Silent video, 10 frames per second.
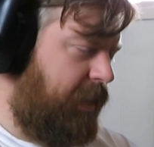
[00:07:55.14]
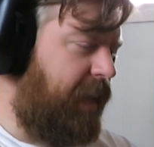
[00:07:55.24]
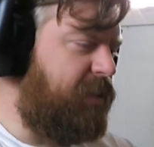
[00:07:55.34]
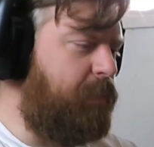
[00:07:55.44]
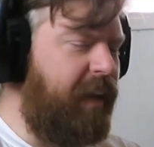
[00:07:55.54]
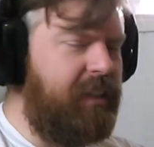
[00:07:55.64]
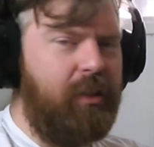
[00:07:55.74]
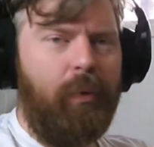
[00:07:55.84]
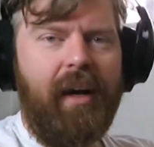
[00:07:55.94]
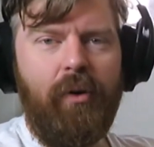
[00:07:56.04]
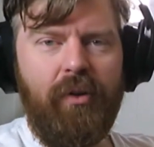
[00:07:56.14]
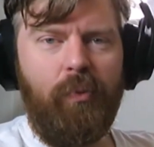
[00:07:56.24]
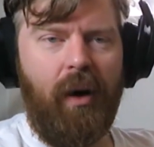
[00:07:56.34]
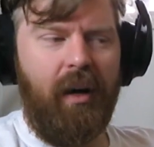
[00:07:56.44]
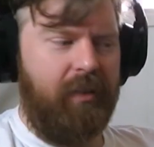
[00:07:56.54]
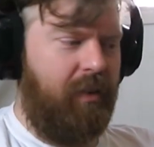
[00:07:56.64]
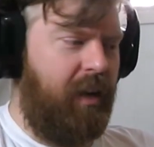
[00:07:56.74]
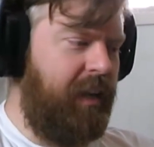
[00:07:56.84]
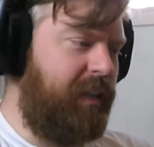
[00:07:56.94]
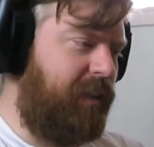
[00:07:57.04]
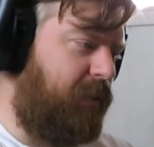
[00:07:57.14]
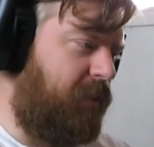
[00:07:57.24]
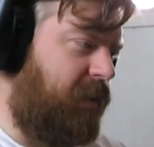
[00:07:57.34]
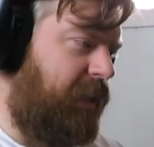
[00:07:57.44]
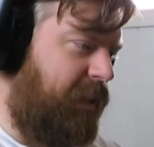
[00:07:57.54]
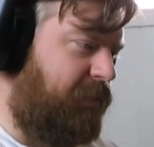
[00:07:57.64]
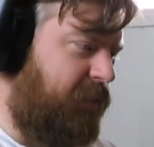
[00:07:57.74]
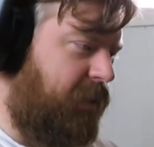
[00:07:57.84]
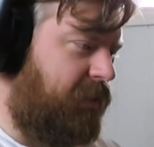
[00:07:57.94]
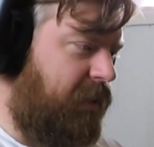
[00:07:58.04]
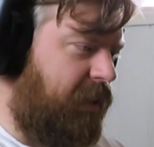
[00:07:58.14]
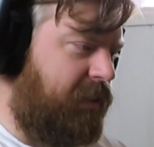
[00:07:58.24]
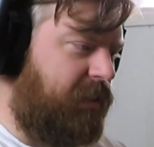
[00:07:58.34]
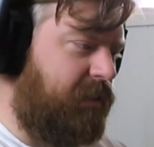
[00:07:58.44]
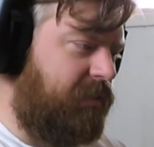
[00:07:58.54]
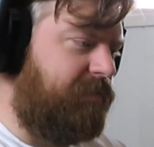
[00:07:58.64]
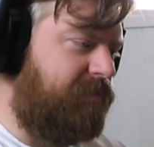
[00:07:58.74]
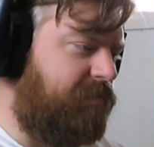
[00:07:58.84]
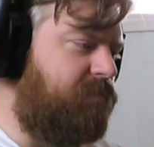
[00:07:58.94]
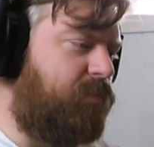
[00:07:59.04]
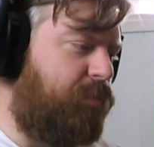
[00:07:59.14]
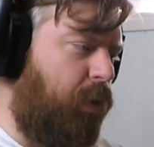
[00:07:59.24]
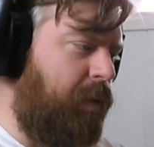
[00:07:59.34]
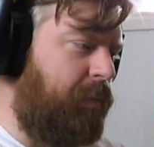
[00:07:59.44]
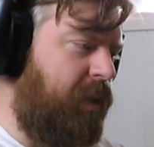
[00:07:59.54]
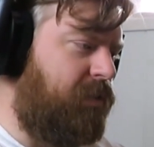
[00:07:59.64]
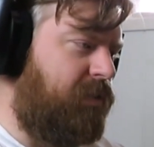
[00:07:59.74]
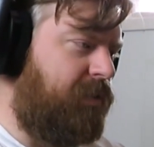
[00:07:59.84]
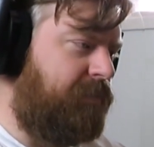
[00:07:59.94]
Yeah, this makes the wait worthwhile, right? If you're in here for 20 minutes,